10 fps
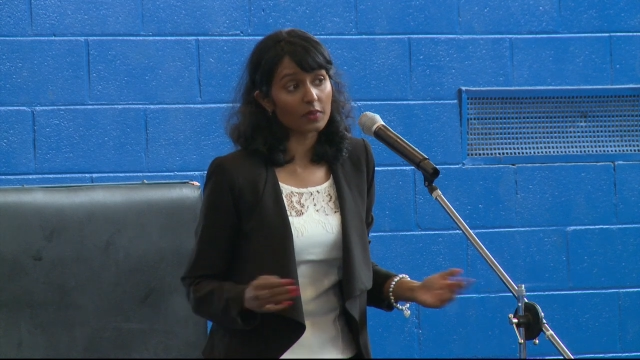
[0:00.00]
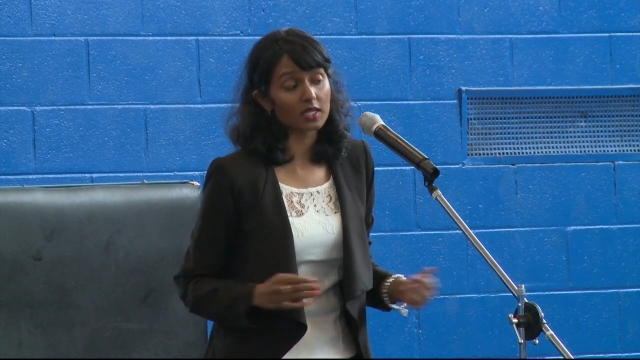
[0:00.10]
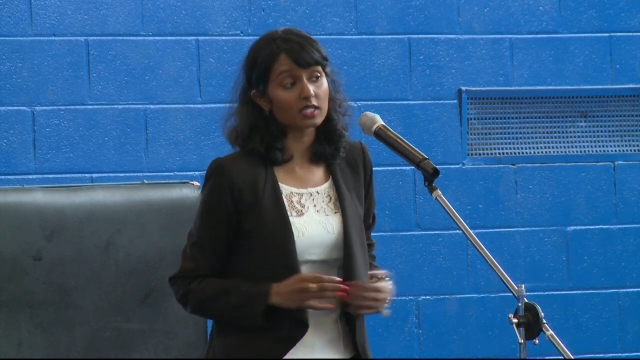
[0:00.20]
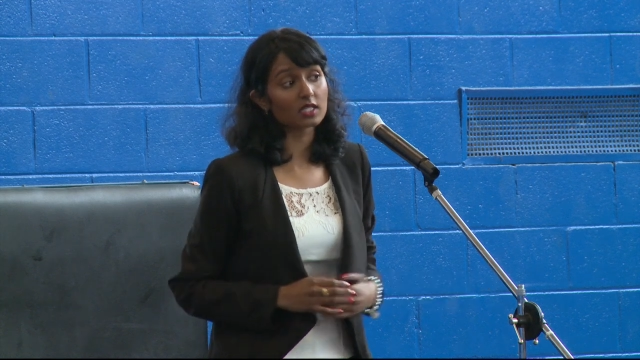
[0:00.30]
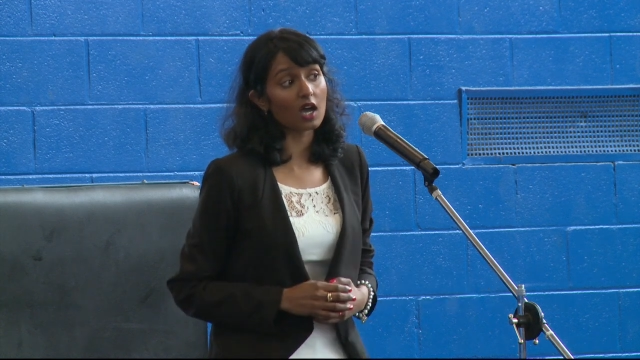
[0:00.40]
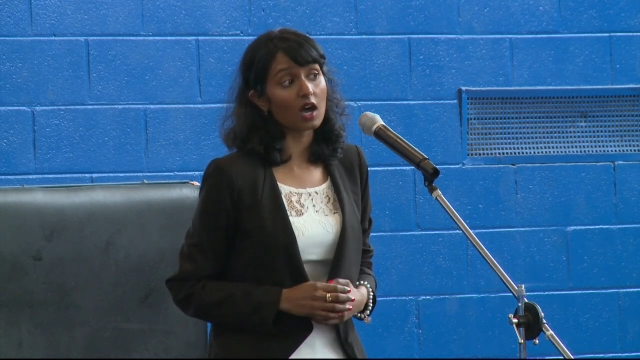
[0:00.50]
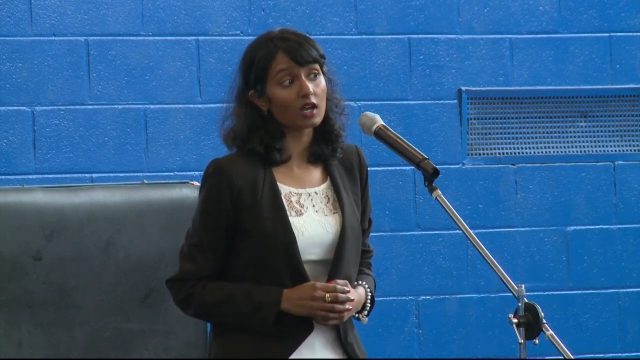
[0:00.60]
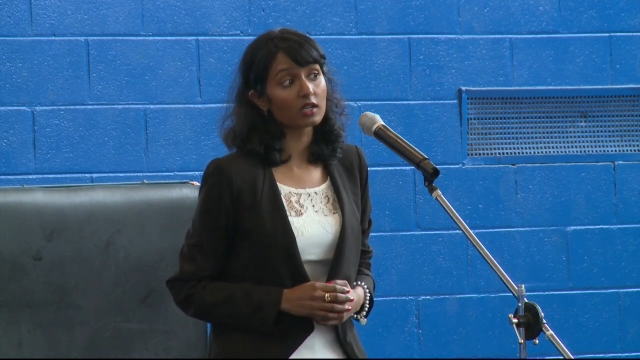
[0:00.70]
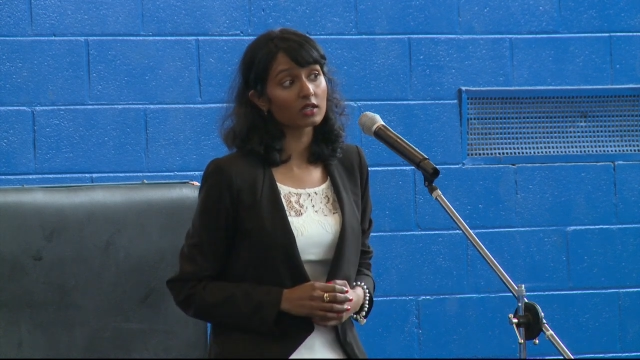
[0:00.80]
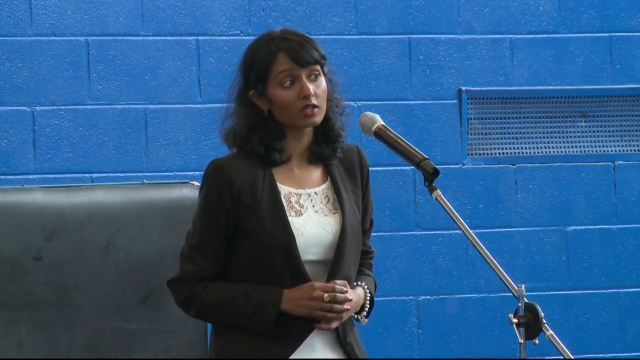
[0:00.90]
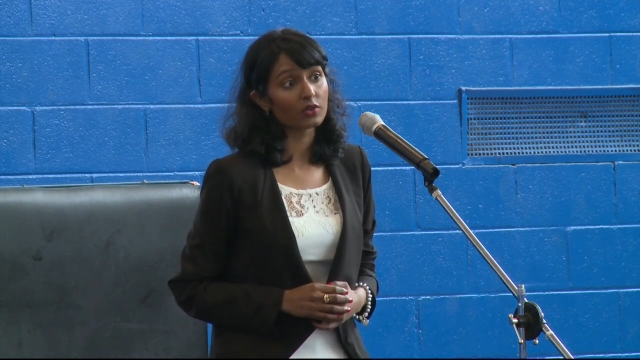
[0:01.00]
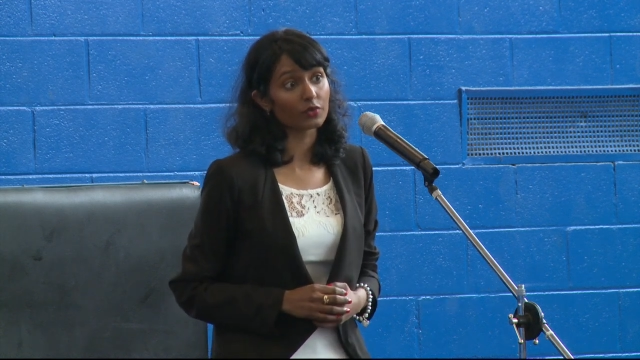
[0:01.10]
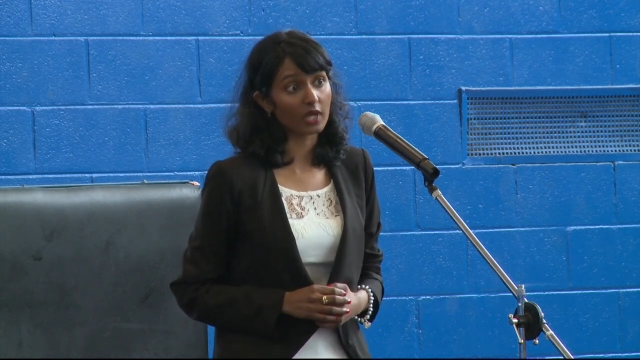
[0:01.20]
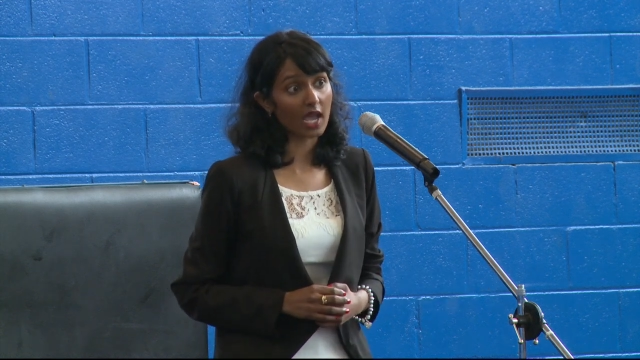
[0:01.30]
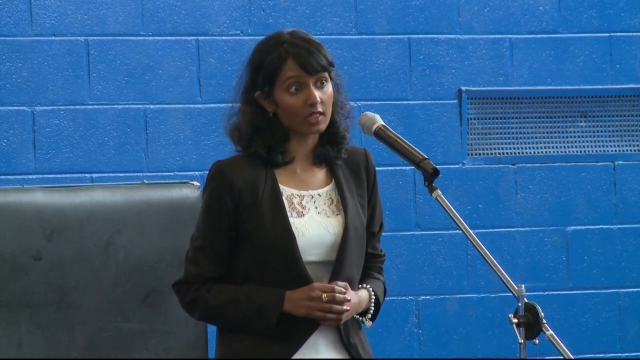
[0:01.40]
but a stark
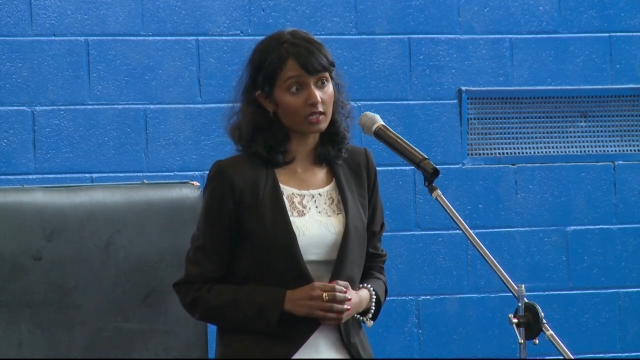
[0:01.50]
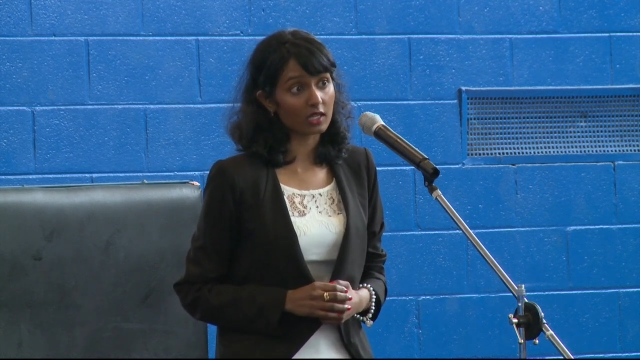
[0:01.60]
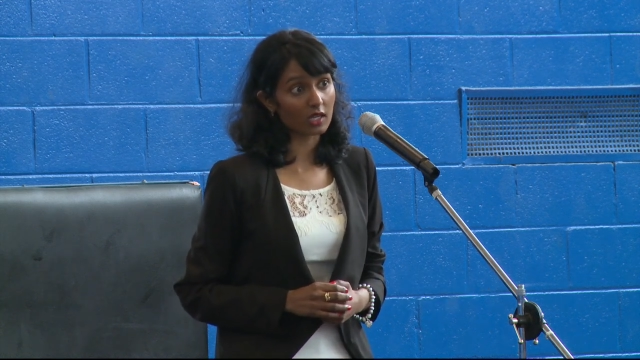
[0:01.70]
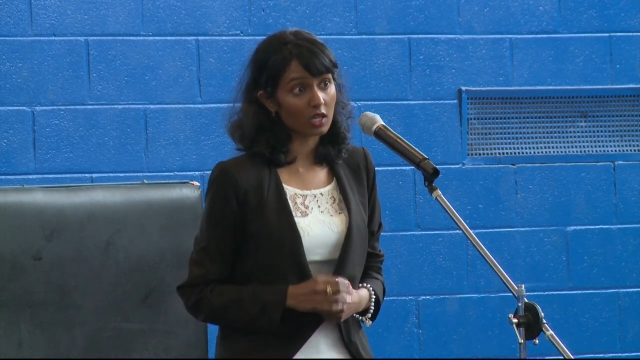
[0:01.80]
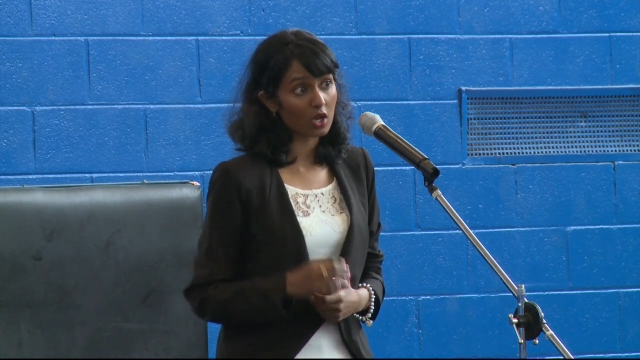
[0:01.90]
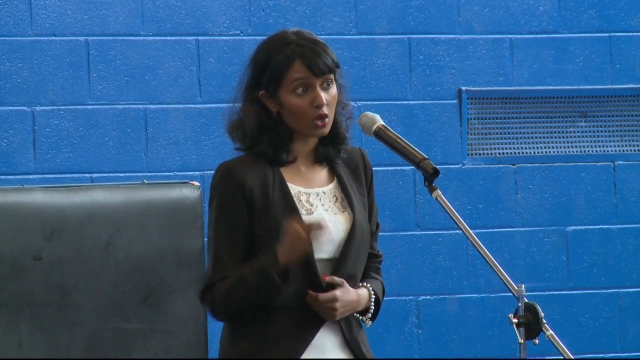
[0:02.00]
reality.